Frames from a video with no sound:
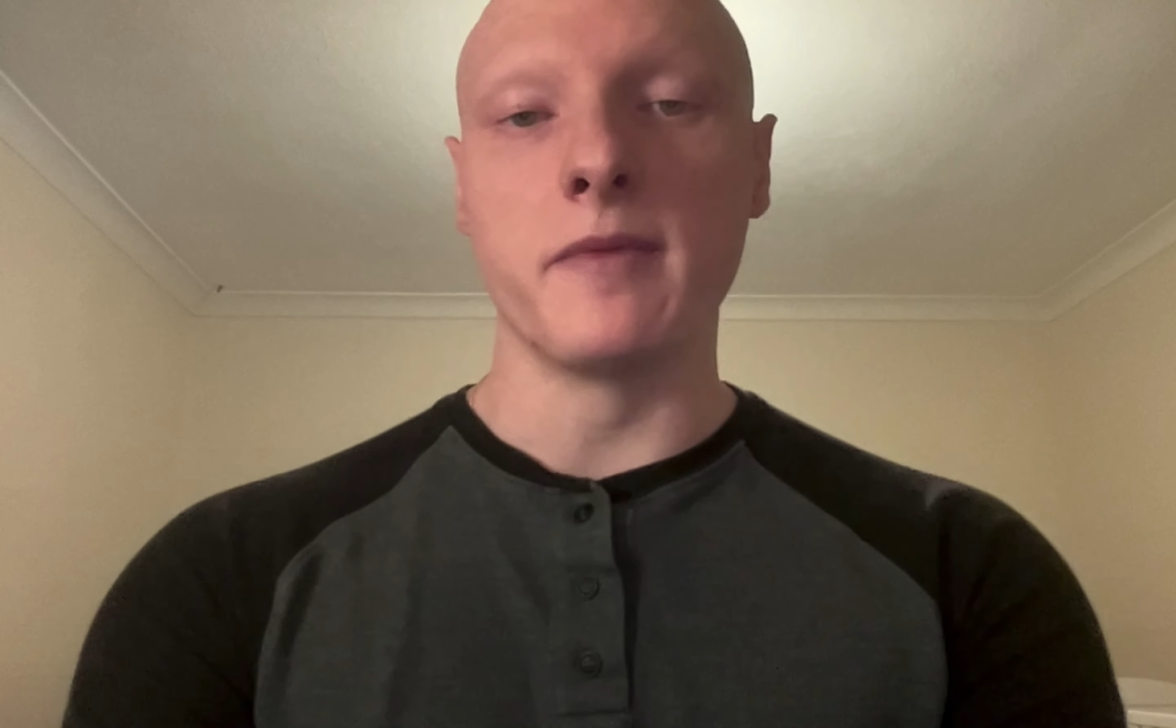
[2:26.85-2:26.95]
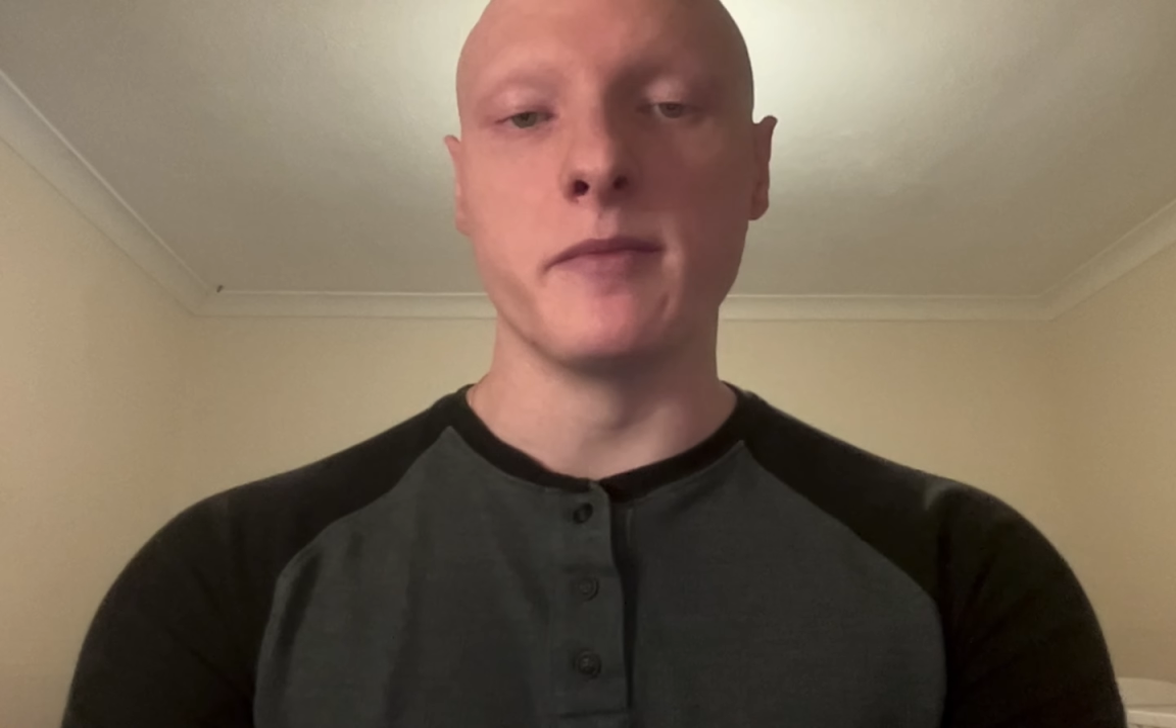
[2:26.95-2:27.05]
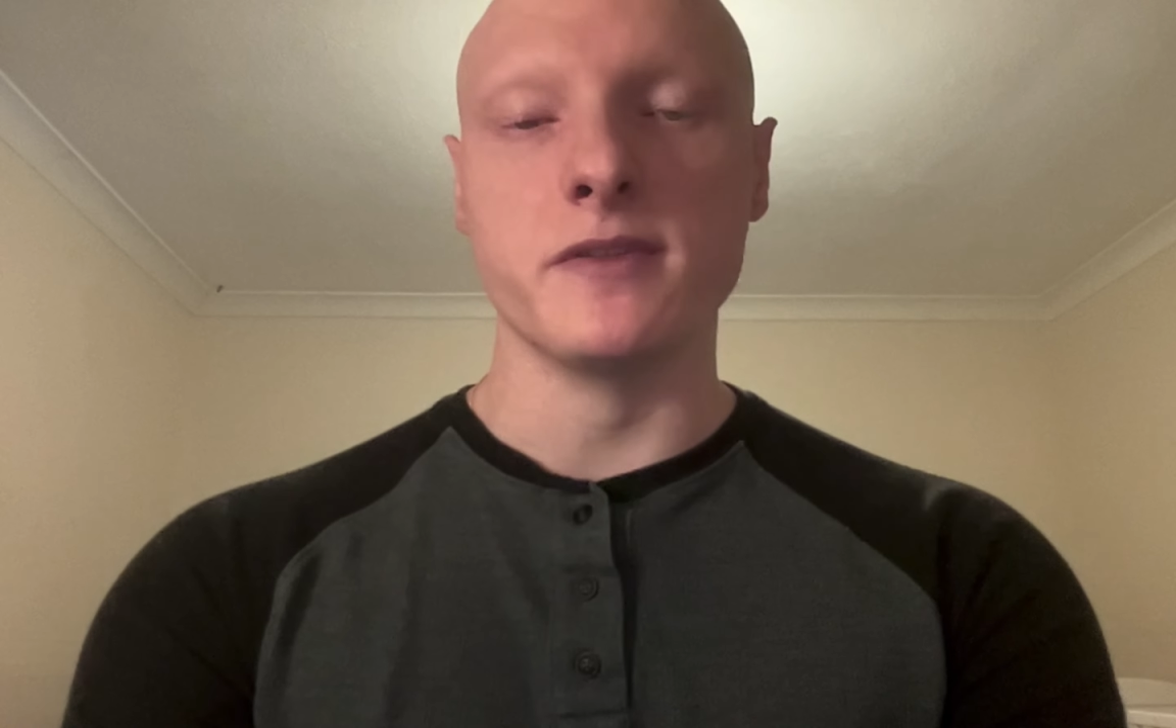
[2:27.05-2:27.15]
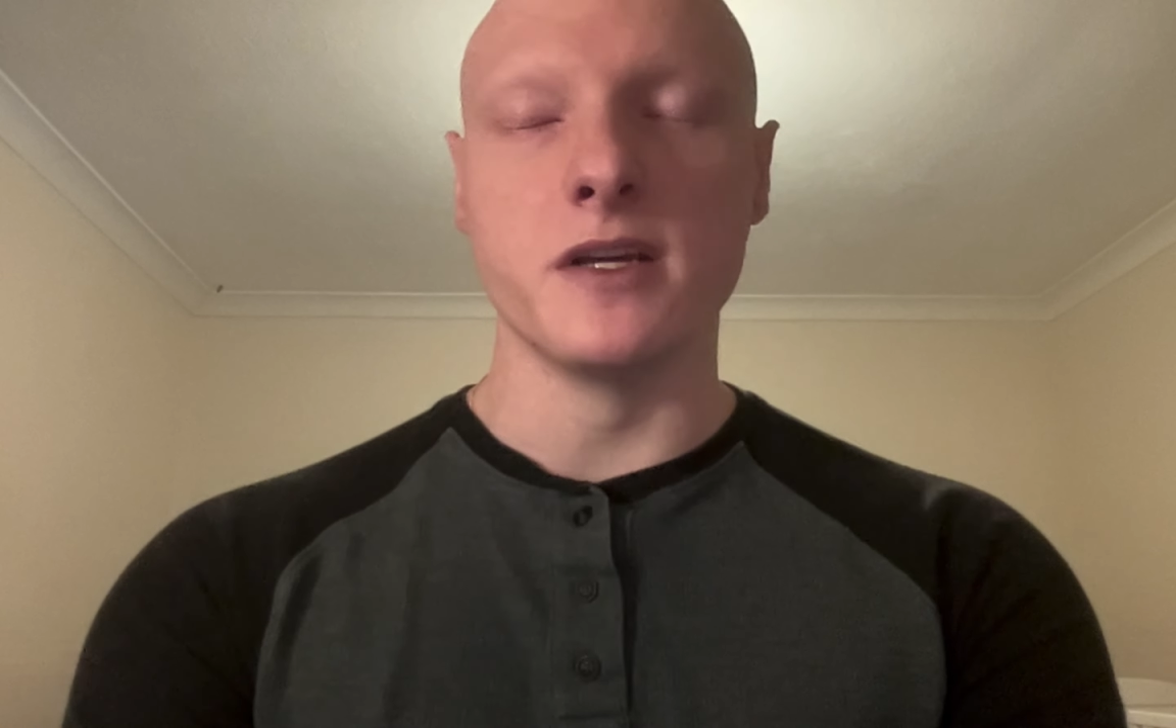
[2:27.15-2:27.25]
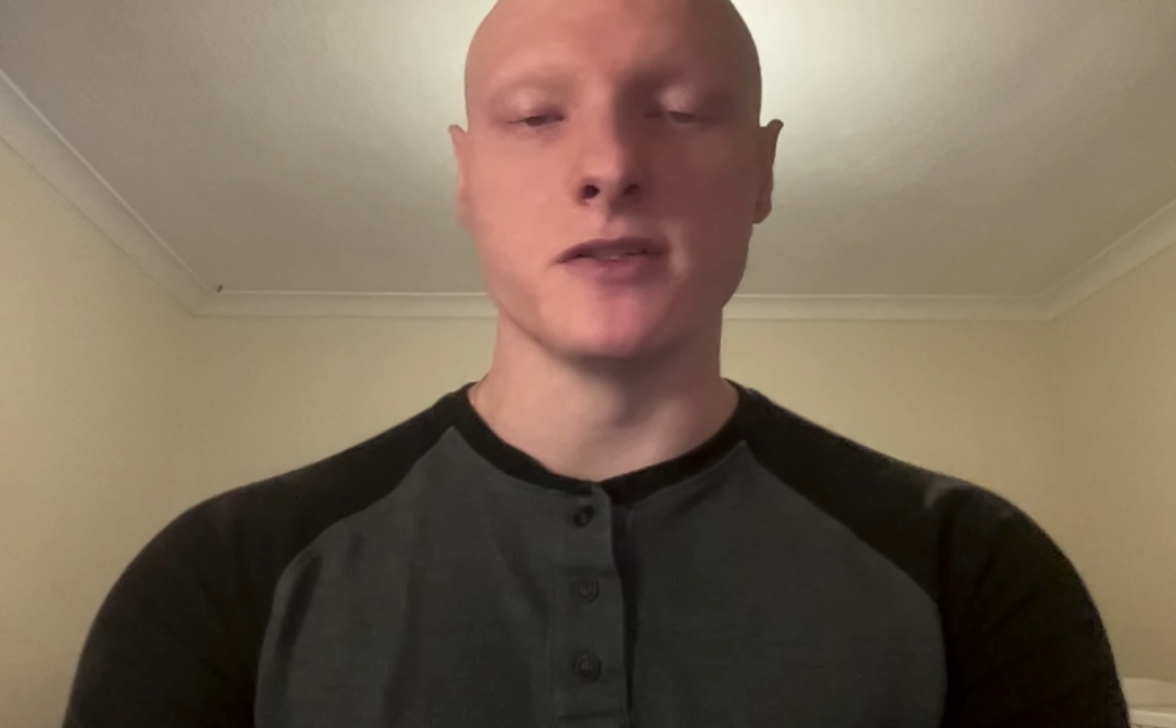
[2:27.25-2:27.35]

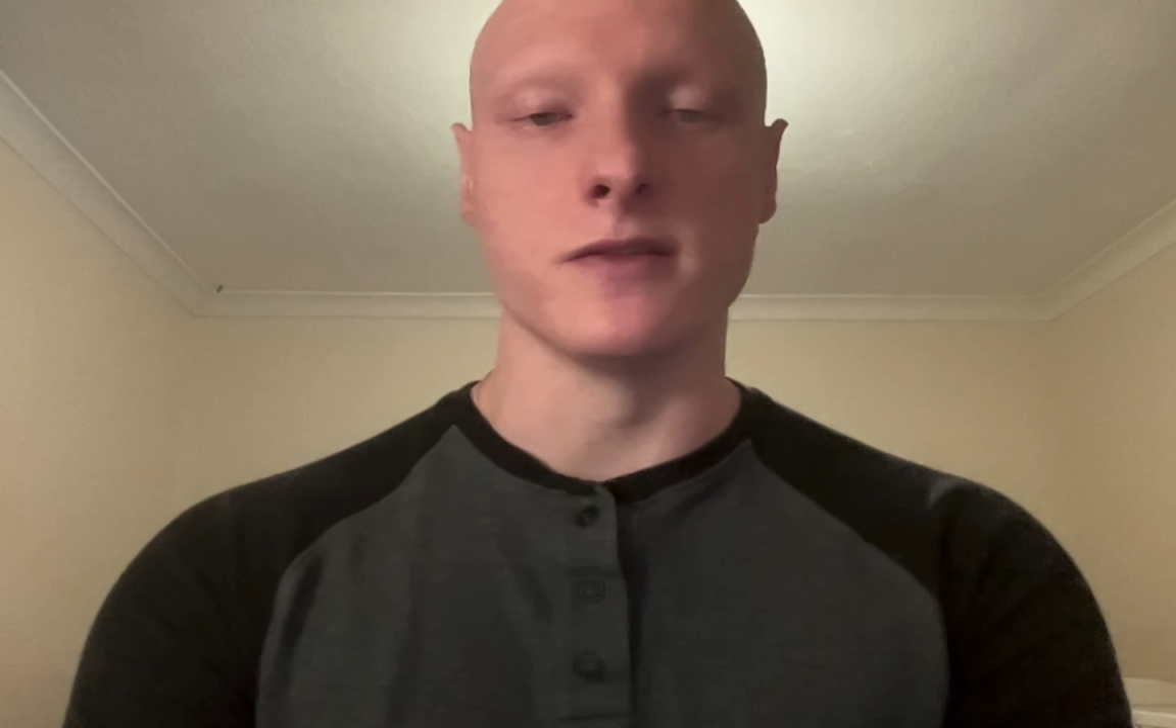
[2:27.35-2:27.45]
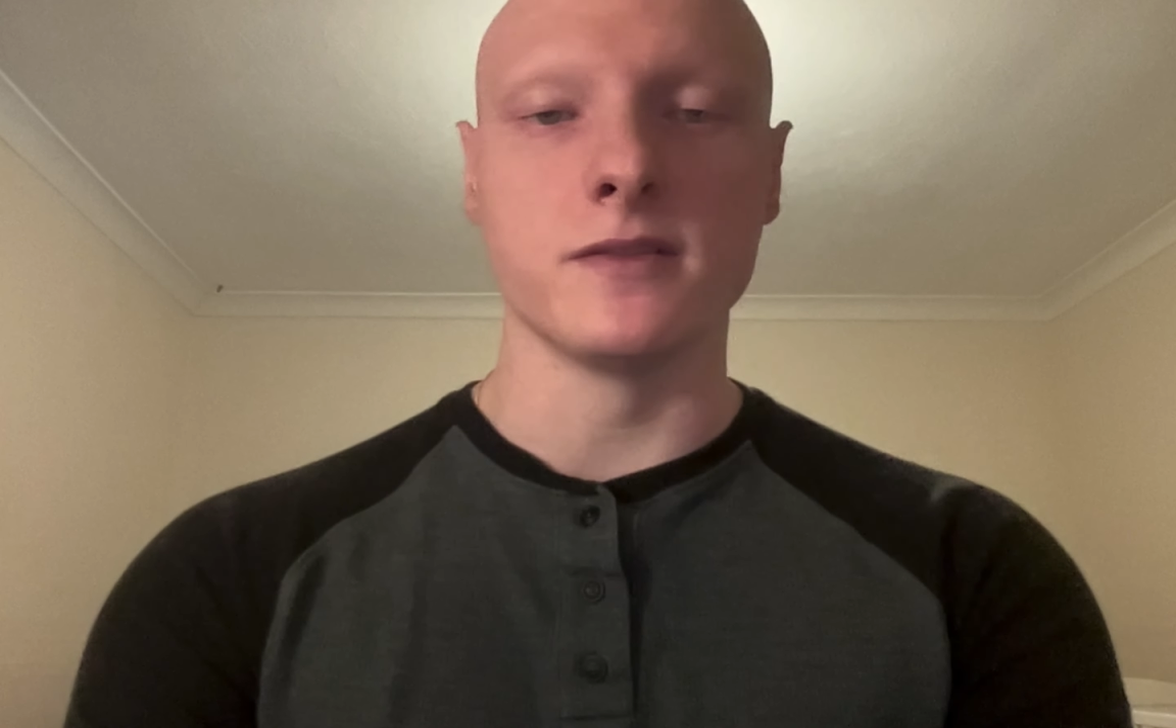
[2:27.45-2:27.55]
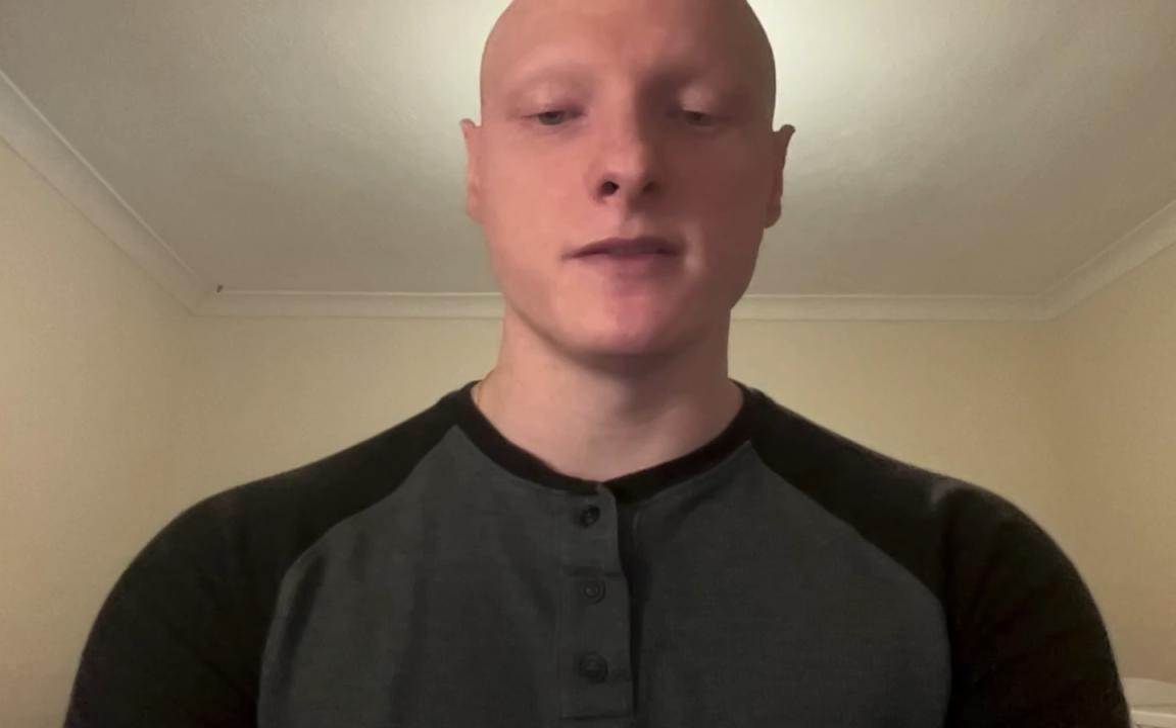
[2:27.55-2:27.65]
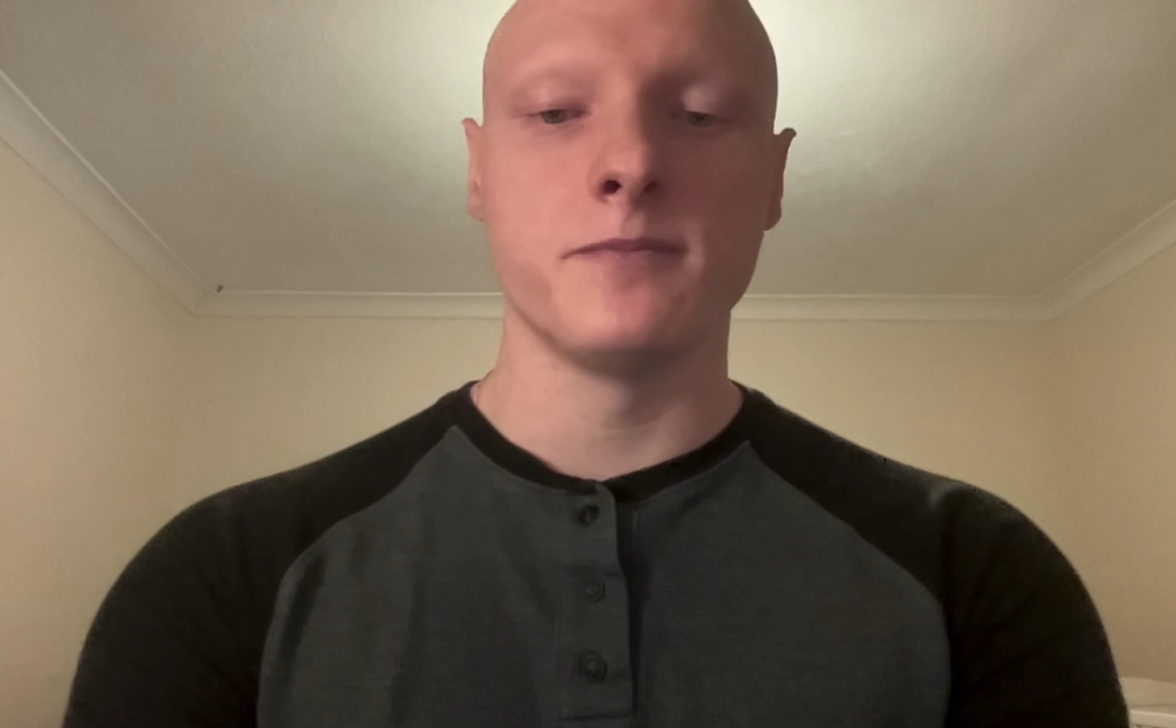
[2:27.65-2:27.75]
optimizations.